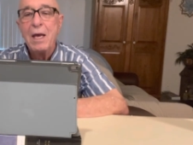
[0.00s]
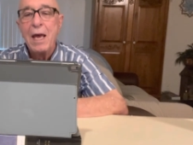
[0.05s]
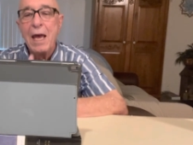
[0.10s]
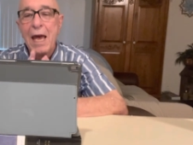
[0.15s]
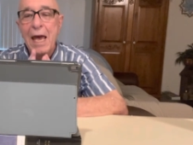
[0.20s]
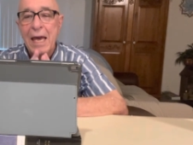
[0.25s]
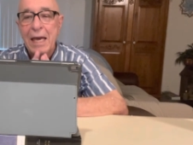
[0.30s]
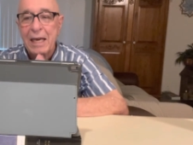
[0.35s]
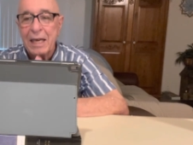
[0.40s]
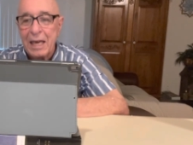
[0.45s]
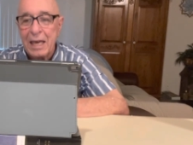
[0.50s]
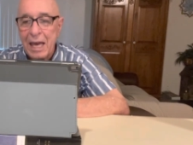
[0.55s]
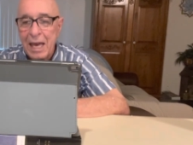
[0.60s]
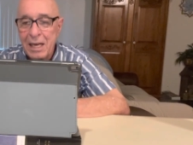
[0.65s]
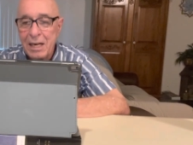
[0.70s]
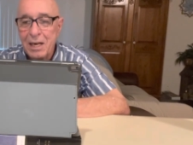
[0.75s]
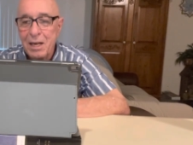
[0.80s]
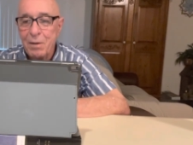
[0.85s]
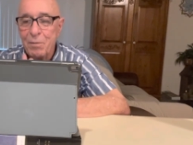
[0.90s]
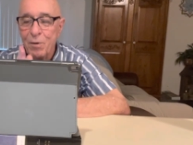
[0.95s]
a
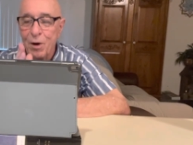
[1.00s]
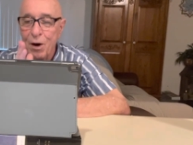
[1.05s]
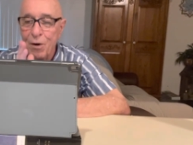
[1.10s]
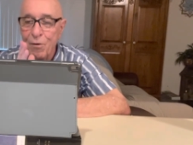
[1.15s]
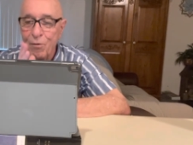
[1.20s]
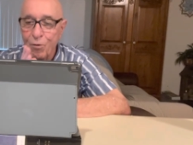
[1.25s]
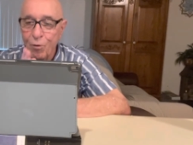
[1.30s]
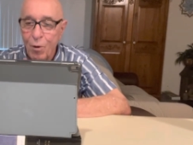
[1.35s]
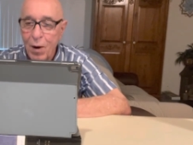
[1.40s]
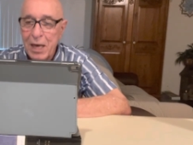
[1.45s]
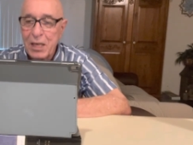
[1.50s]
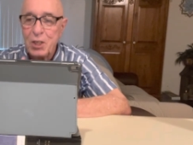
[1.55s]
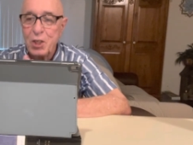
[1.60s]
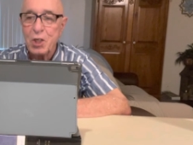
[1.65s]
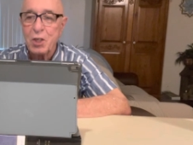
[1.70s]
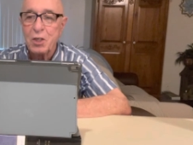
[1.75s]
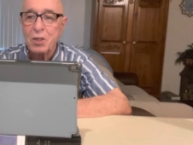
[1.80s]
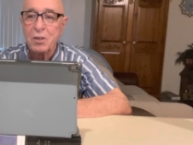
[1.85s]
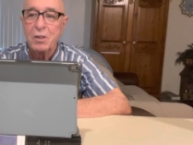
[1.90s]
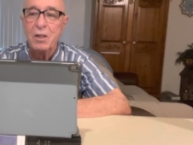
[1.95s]
kingdom of
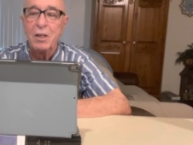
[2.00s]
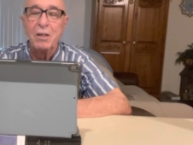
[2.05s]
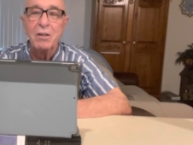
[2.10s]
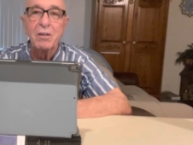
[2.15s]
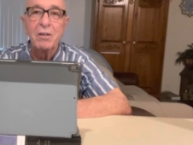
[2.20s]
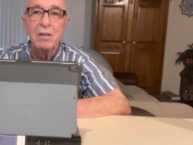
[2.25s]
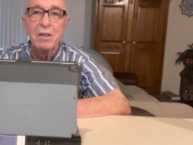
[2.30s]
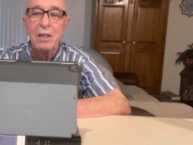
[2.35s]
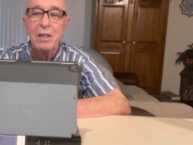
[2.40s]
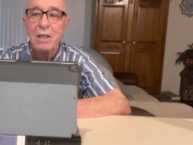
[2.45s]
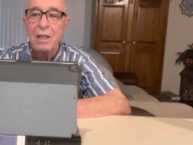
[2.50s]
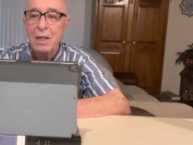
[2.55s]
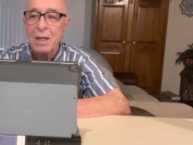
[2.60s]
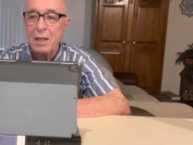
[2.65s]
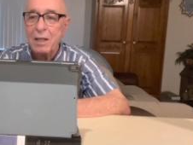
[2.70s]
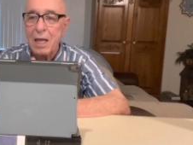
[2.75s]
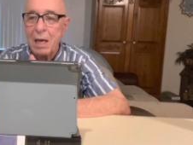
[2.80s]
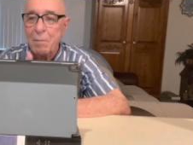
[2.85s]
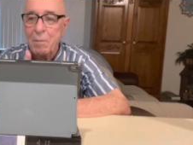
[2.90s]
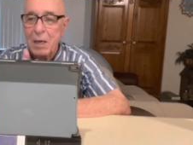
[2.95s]
righteousness
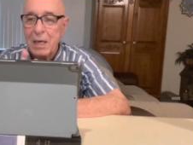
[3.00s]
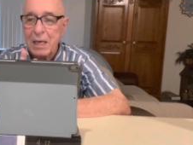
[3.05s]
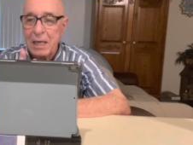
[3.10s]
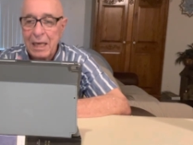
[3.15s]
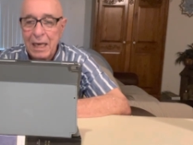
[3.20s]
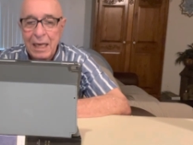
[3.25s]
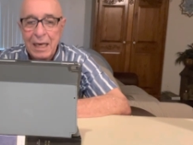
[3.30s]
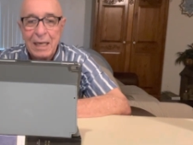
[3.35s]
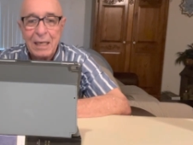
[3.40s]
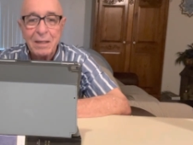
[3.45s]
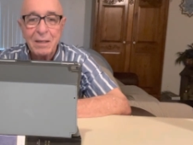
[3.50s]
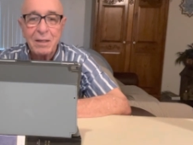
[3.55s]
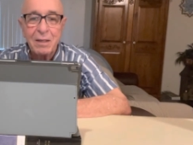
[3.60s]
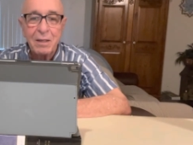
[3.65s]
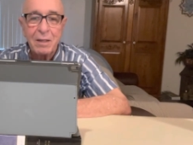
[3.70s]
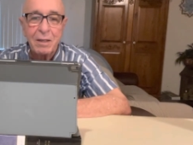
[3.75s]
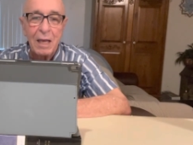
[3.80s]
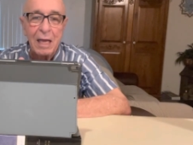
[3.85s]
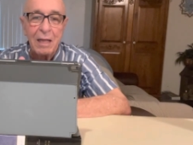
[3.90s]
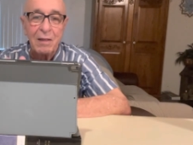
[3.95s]
that
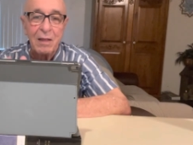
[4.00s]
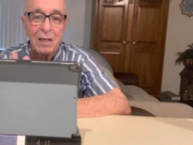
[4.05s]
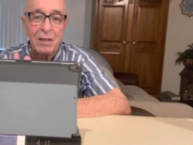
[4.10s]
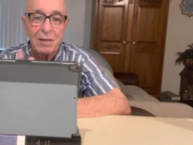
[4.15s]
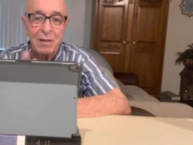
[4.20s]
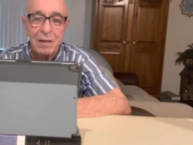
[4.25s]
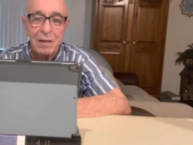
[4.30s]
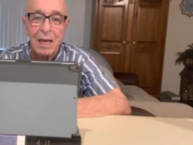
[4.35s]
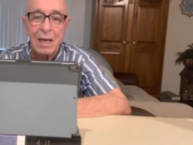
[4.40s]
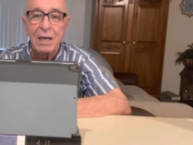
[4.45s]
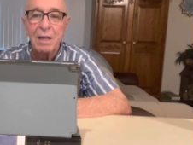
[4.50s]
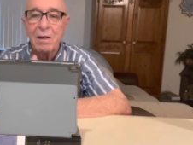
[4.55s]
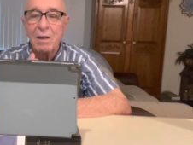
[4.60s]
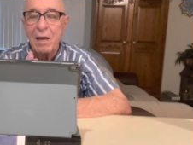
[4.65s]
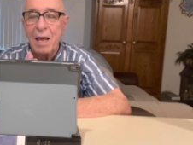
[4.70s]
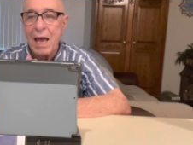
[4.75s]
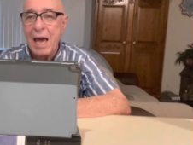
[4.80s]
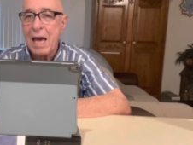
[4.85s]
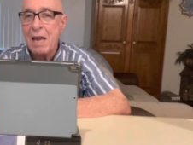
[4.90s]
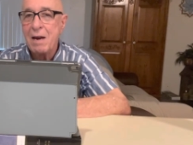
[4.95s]
begins at the second
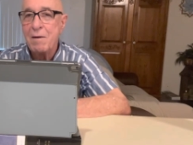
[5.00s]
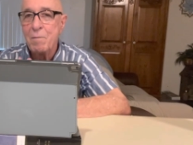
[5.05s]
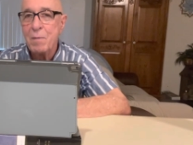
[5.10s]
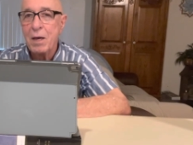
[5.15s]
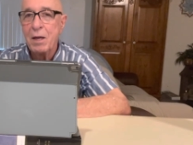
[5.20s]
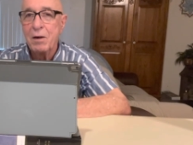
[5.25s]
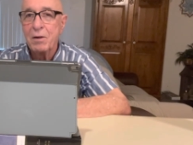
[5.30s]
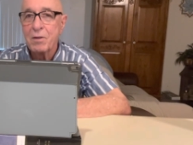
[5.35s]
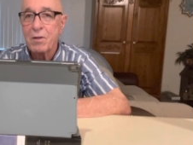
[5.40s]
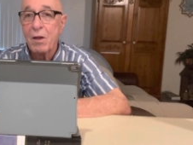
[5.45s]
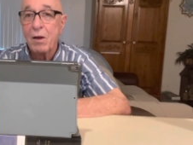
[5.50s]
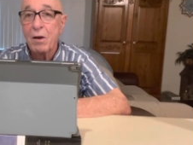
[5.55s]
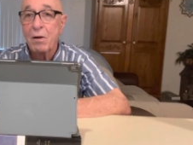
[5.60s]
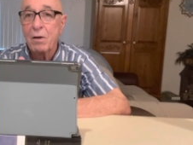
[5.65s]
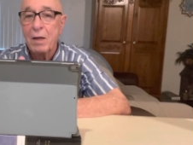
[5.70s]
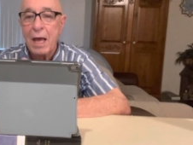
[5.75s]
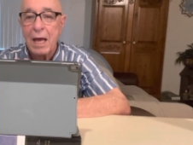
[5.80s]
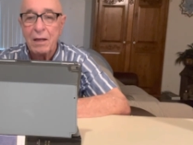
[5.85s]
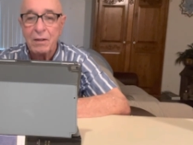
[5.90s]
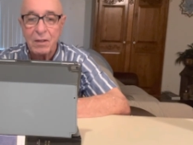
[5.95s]
advent,
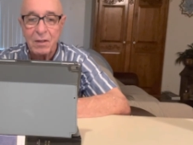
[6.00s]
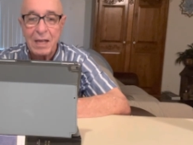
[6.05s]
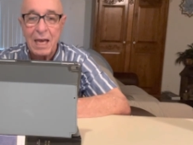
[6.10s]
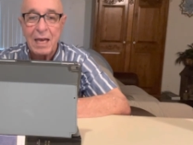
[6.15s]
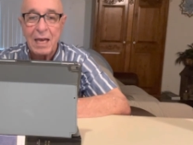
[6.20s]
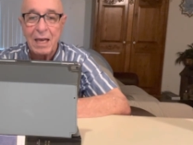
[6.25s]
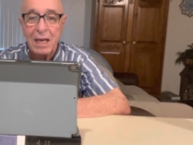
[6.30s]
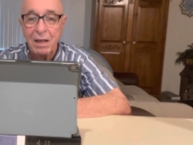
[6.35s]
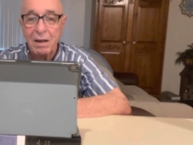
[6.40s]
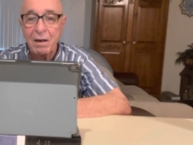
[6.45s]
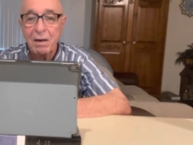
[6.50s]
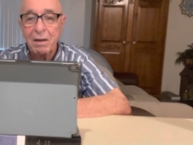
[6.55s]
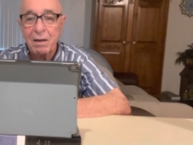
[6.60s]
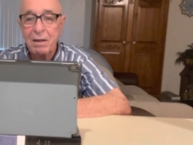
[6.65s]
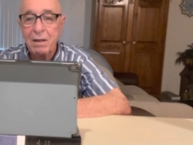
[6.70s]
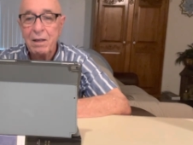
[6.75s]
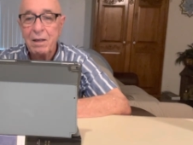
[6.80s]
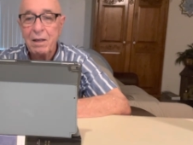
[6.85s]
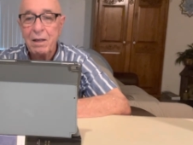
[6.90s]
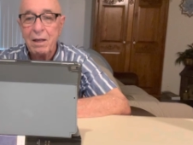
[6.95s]
second
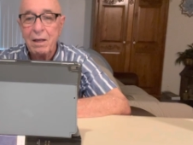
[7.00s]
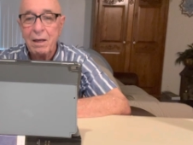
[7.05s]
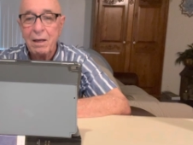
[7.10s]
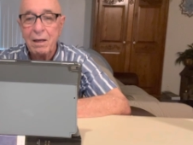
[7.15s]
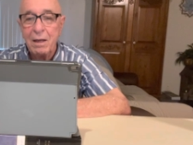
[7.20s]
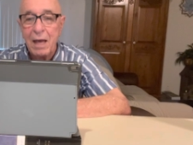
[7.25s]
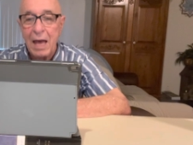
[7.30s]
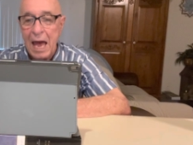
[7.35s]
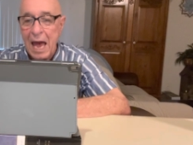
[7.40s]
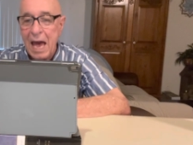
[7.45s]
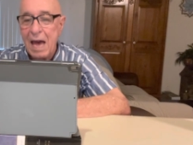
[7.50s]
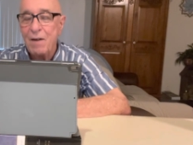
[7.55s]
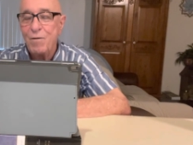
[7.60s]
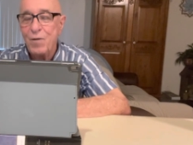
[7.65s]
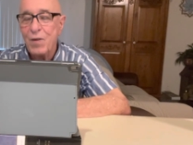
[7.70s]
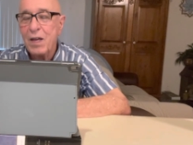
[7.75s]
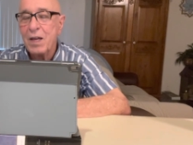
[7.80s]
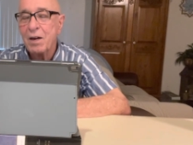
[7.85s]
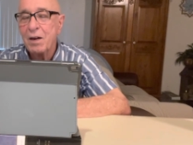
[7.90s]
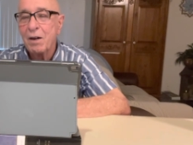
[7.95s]

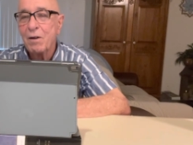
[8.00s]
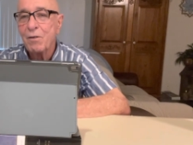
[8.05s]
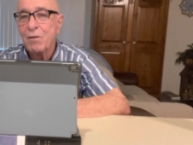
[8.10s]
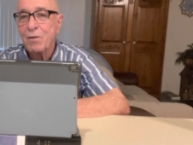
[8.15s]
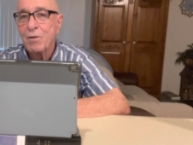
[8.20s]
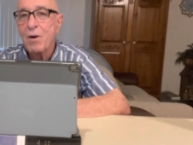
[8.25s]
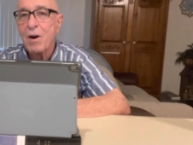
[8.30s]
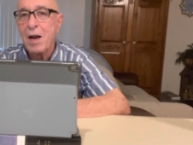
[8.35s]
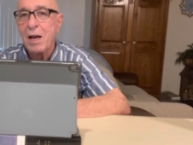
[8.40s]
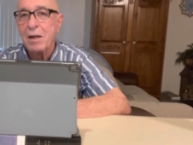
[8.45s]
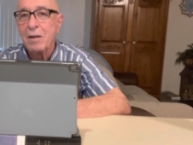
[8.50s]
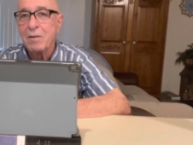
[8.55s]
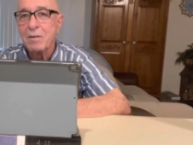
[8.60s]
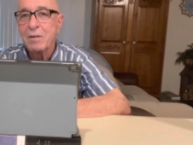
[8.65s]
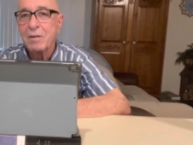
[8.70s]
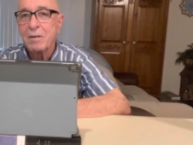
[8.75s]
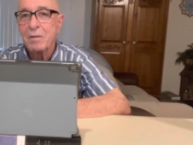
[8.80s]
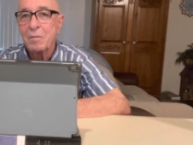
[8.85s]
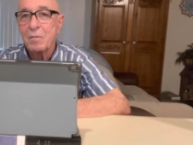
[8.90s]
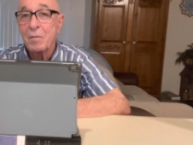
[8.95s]
advent of Christ
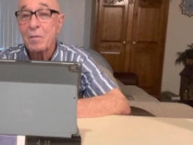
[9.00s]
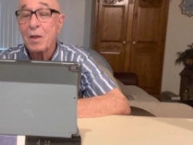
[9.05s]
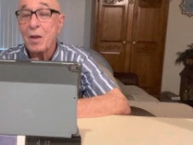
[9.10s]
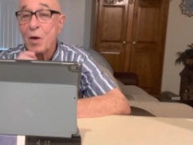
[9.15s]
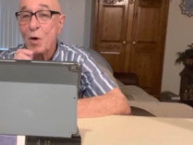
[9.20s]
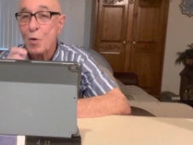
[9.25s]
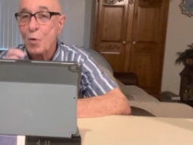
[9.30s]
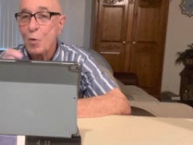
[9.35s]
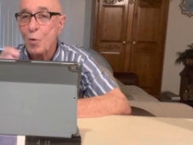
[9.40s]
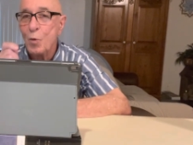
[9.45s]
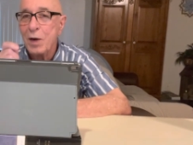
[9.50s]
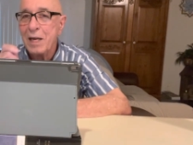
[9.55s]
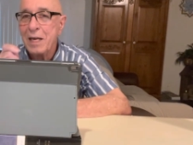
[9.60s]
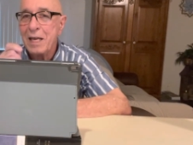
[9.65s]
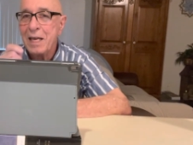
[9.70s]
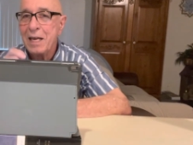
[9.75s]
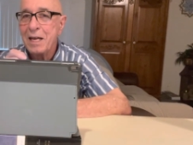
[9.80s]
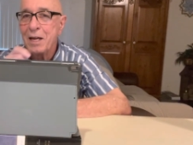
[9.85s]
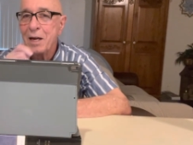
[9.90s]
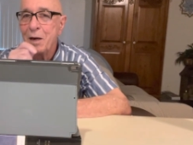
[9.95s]
when
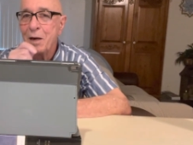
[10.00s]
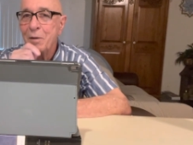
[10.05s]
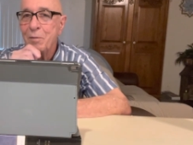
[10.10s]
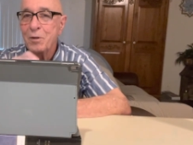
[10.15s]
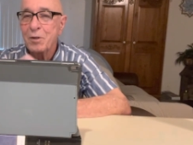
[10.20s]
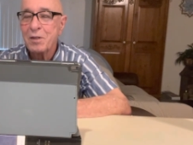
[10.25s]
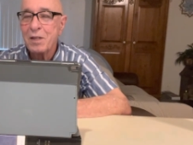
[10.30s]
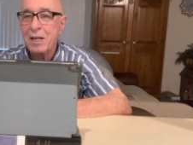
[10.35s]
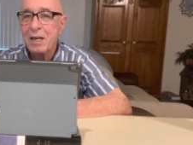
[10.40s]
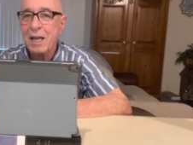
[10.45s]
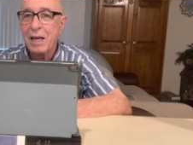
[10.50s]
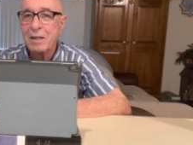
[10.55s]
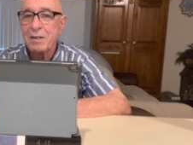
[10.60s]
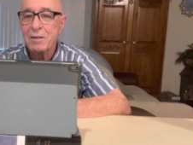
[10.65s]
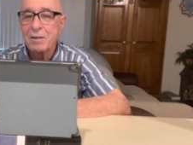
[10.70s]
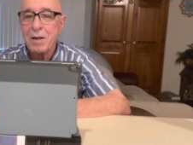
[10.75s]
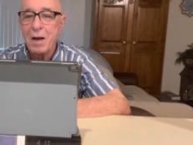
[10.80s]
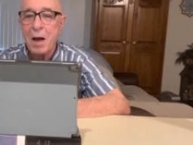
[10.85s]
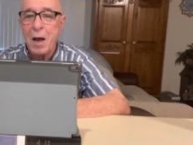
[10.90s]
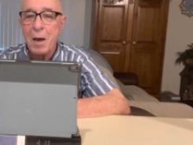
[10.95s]
he comes the
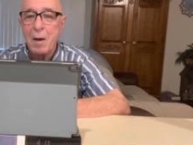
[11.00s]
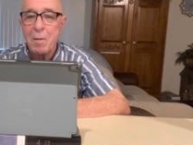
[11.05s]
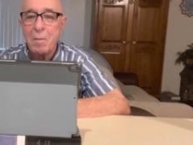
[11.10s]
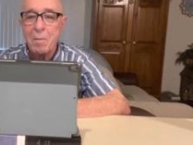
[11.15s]
next time.